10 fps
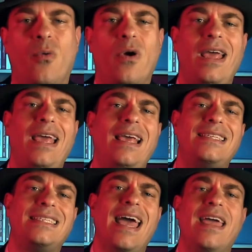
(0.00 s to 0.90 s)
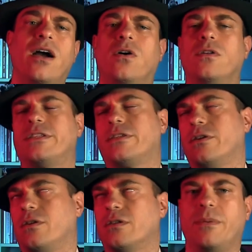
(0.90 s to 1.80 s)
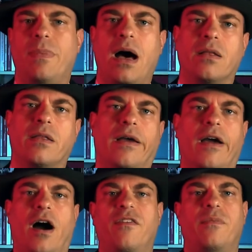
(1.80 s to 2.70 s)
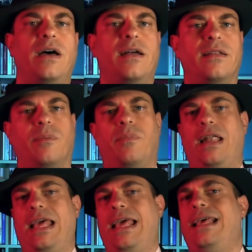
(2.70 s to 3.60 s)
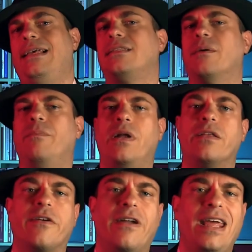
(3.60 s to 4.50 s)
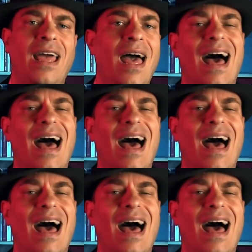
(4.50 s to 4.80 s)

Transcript: We say all sorts about the government, police, the military,